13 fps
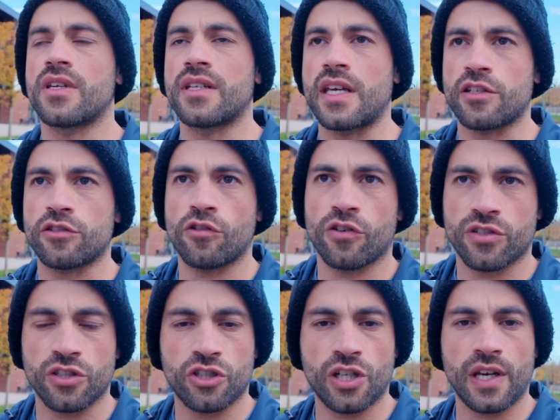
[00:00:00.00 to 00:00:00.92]
in their stocks
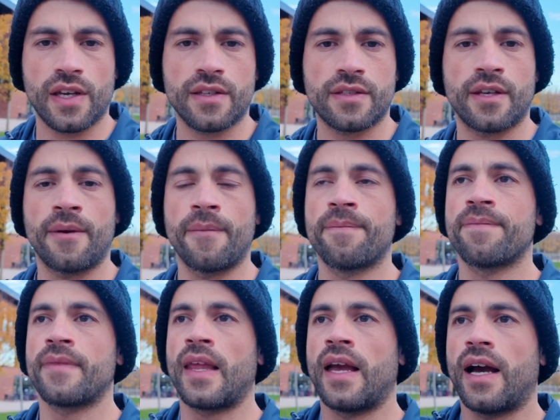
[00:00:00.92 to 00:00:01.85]
and shares.
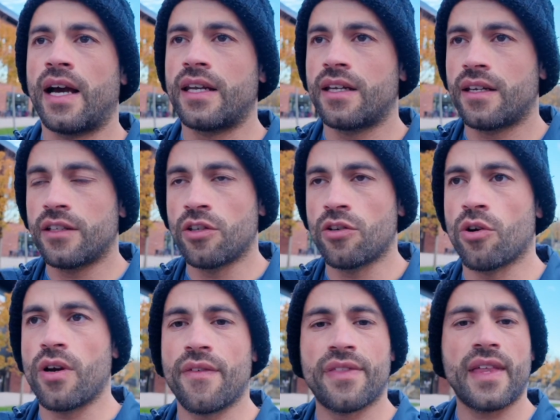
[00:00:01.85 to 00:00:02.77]
And
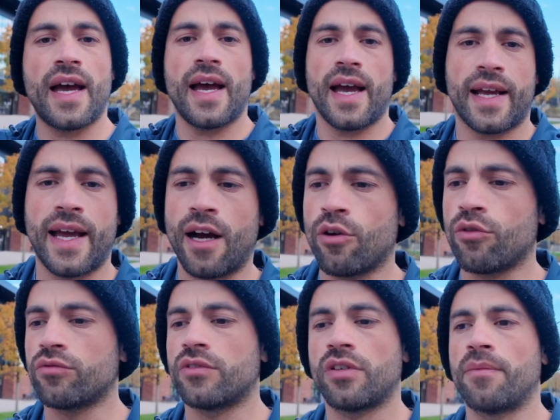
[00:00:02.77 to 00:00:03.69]
if that
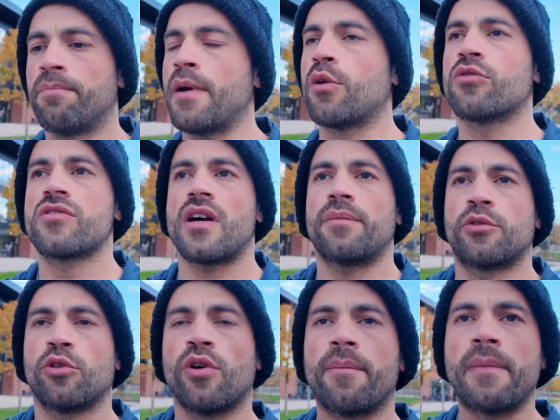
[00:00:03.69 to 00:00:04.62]
account builds up
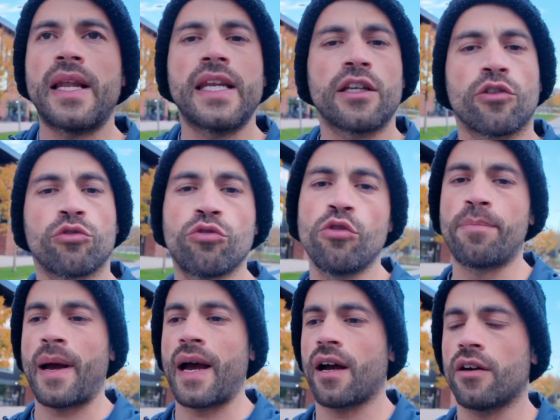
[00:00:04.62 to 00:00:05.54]
to £1 million or
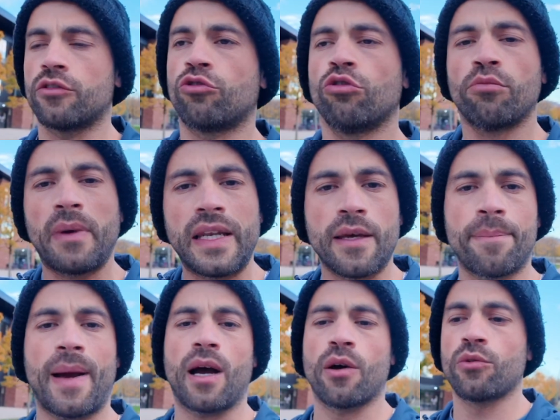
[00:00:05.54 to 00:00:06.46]
£2 million
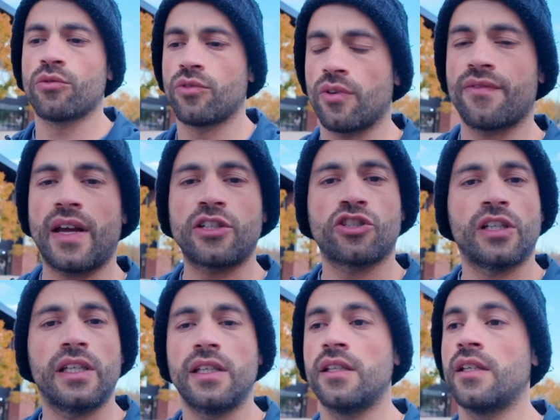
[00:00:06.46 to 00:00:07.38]

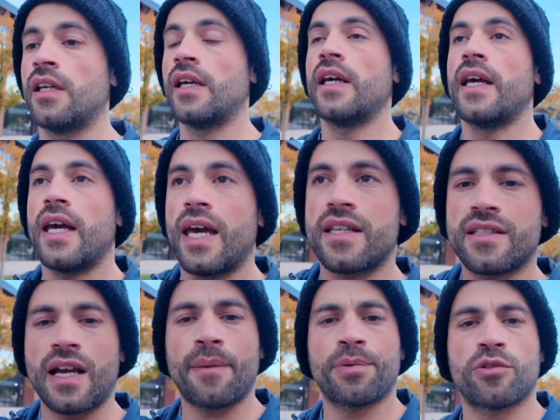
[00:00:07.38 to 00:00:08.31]
eventually, it's
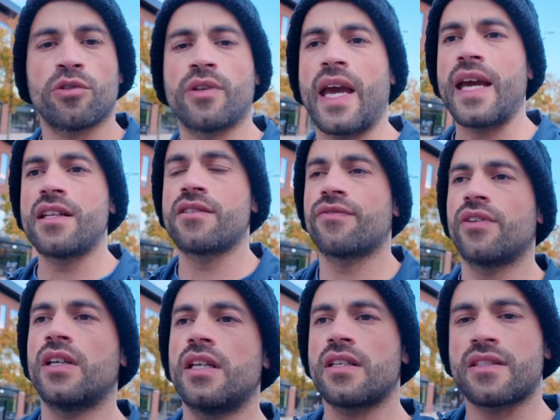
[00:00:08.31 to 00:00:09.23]
capital gains
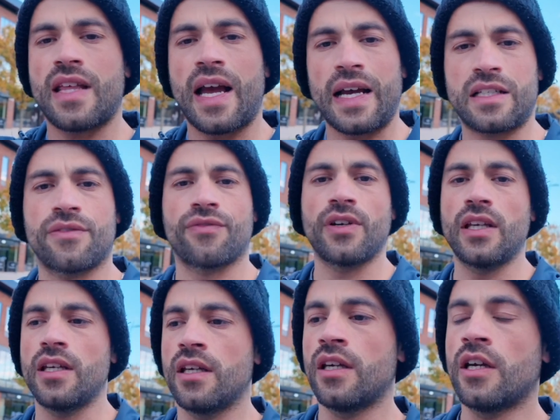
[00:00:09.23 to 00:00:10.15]
free, it's tax
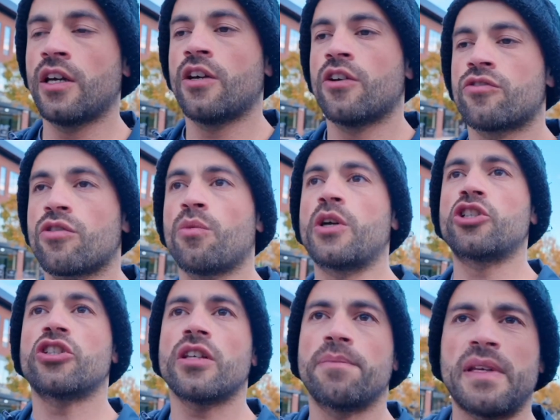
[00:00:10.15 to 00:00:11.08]
free. So we
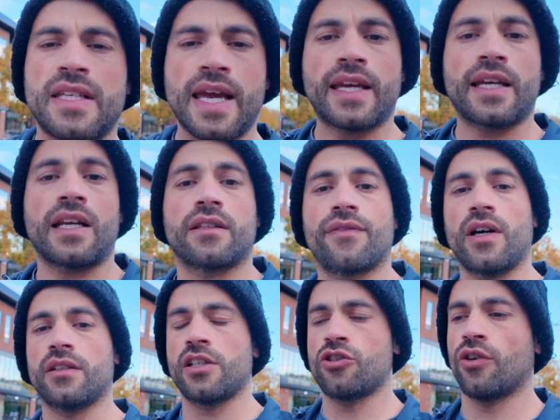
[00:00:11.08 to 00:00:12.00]
should be taking
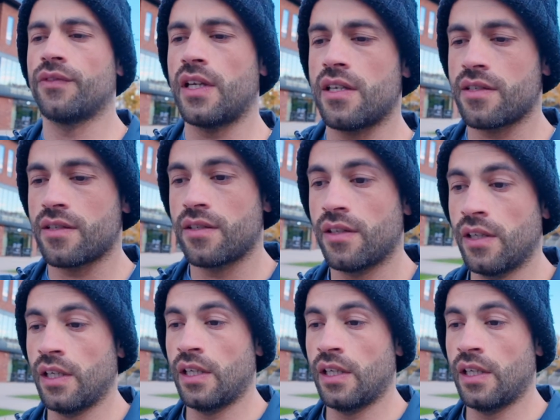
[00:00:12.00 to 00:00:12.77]
advantage of this